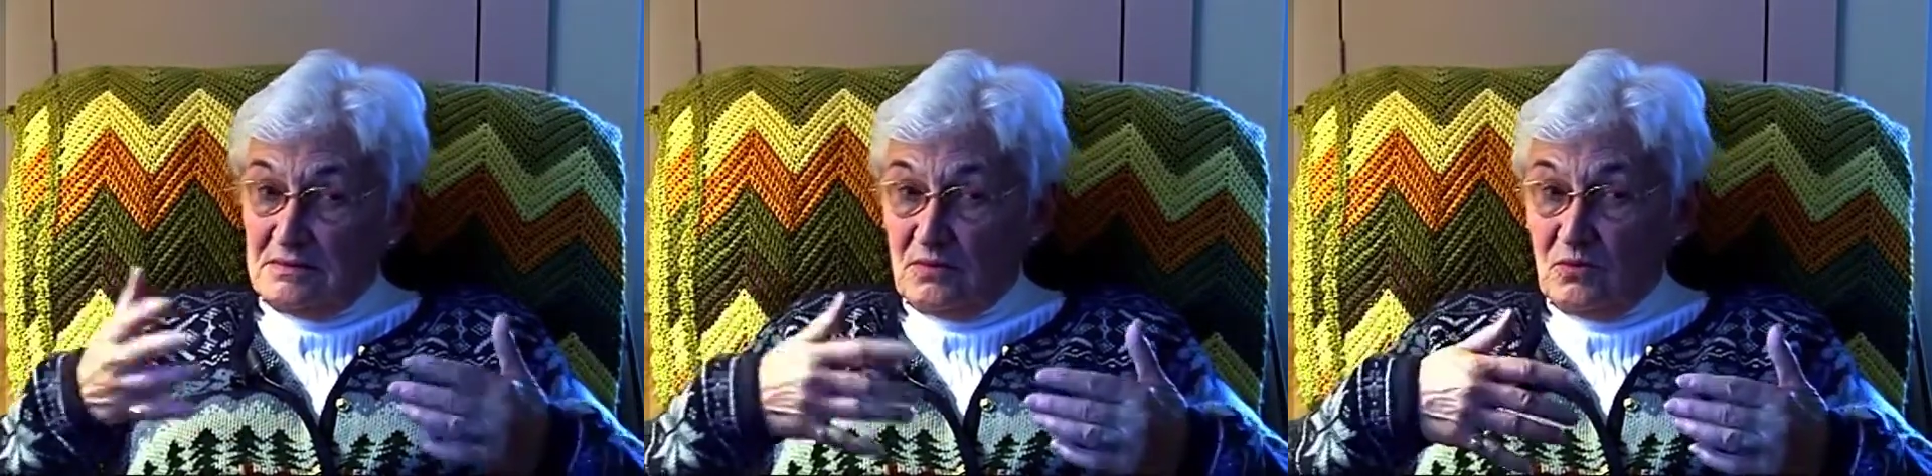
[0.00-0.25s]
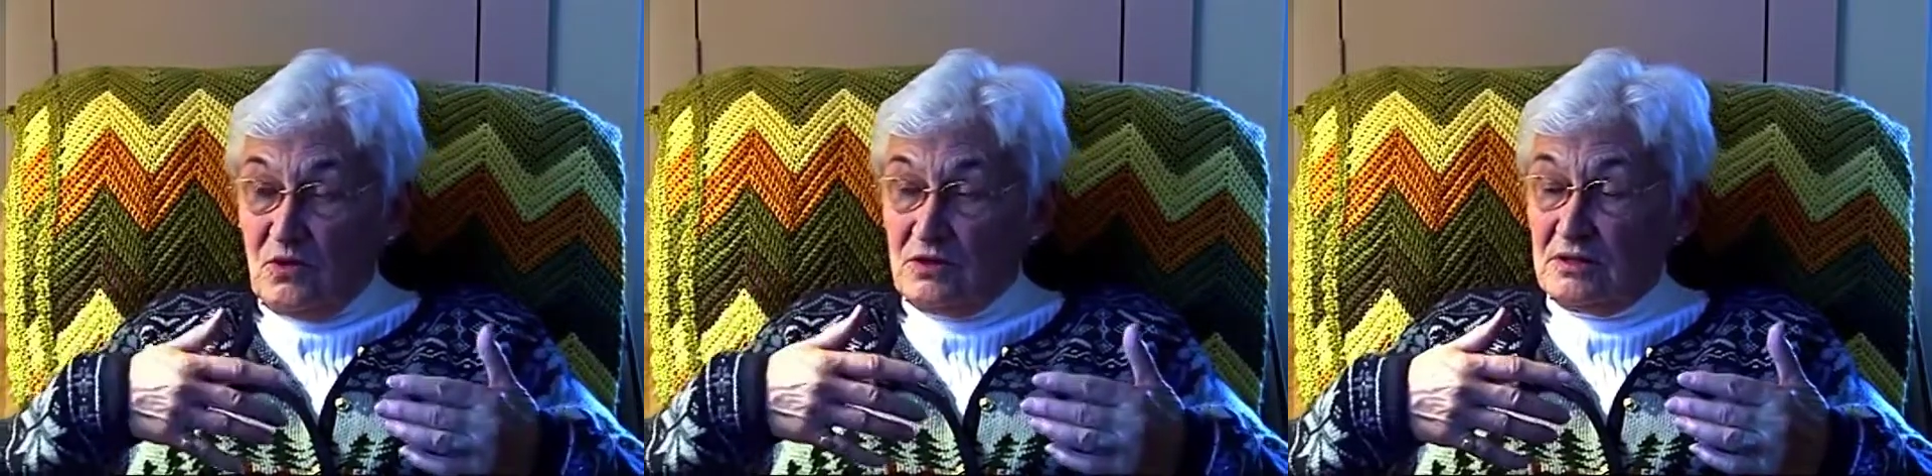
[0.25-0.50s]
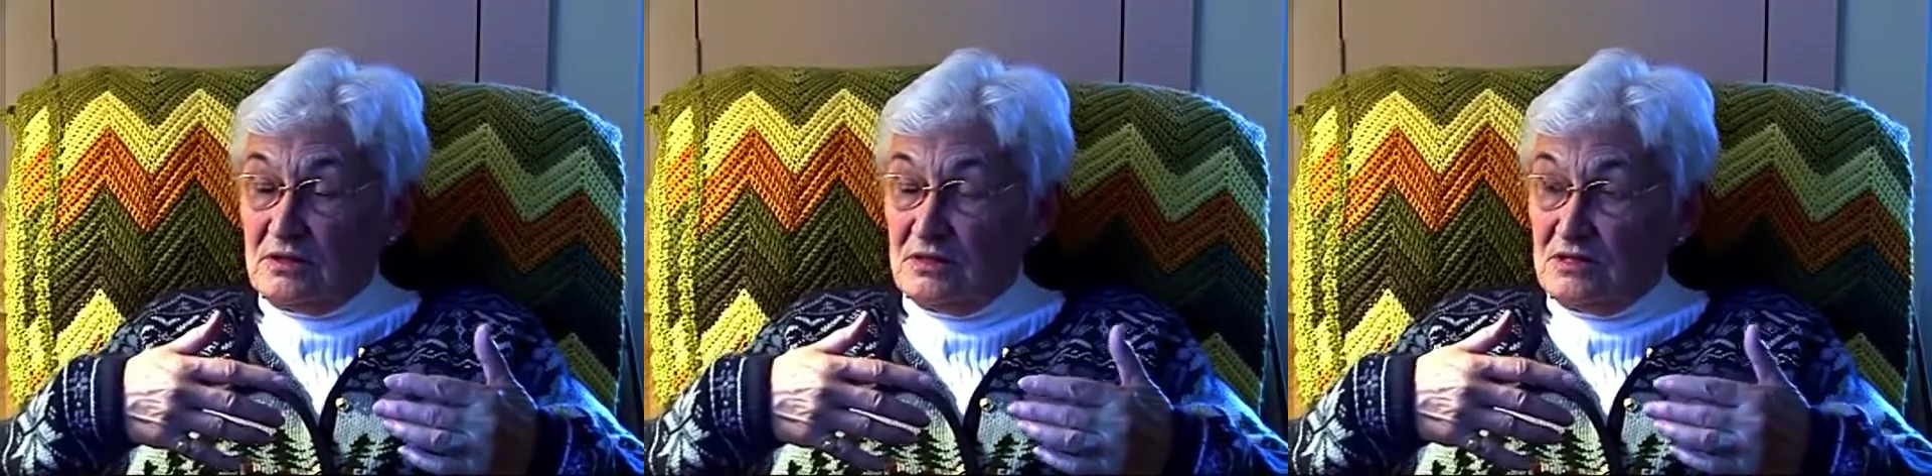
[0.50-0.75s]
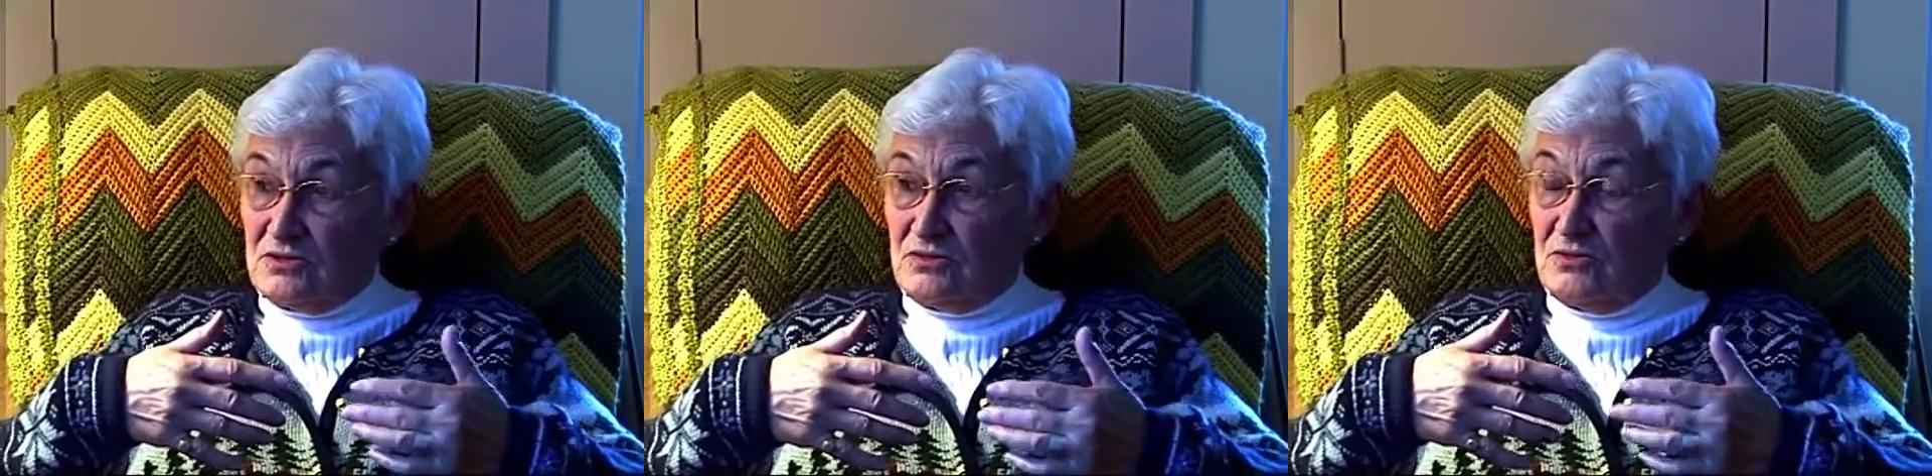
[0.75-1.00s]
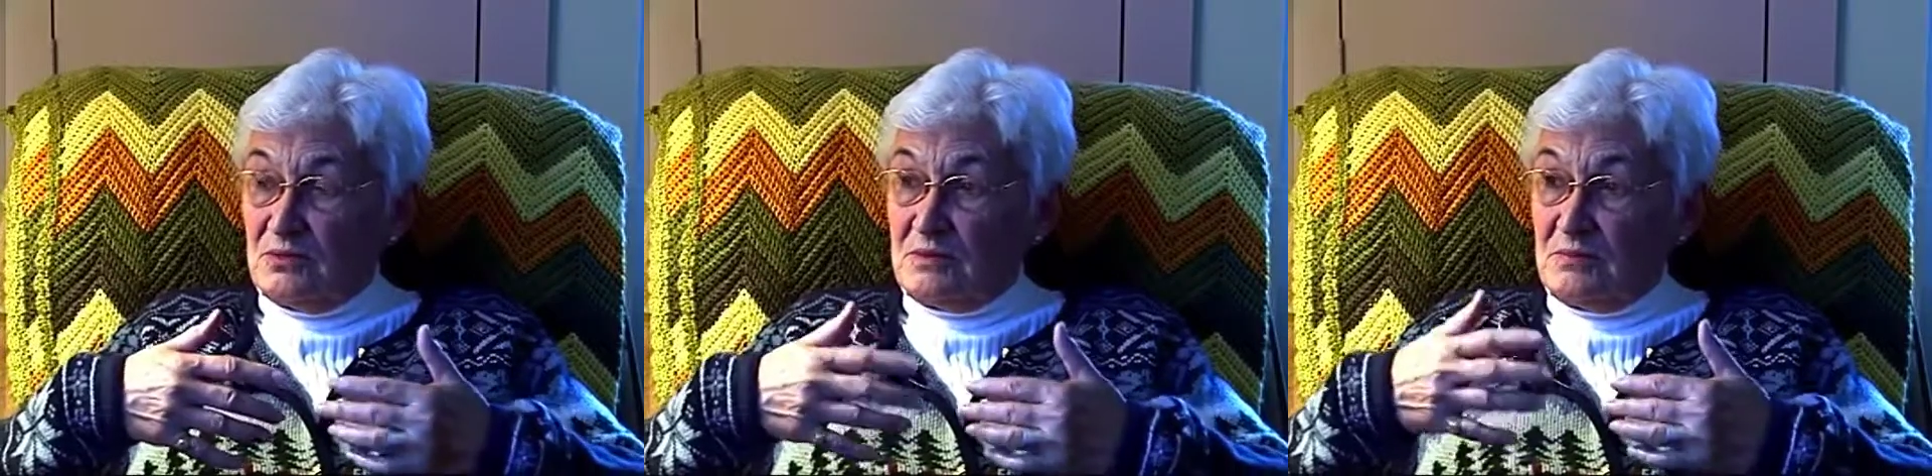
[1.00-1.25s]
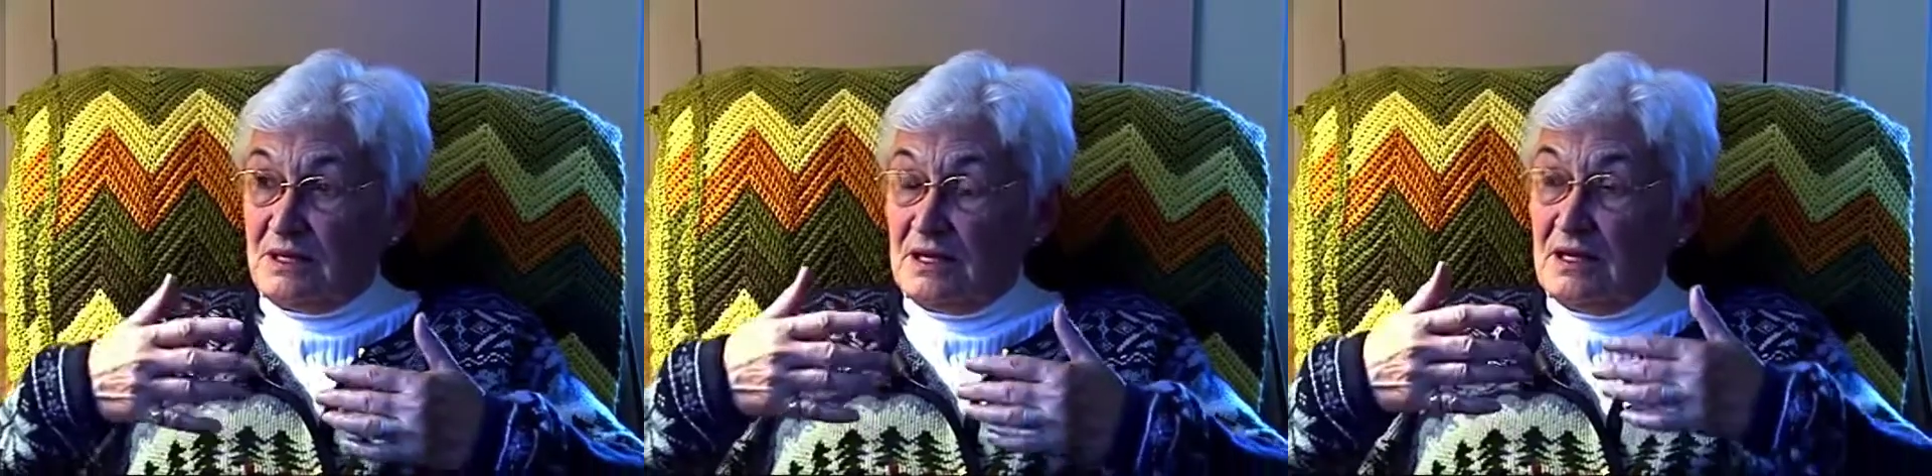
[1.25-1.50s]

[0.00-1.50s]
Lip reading: Warren and his group and me,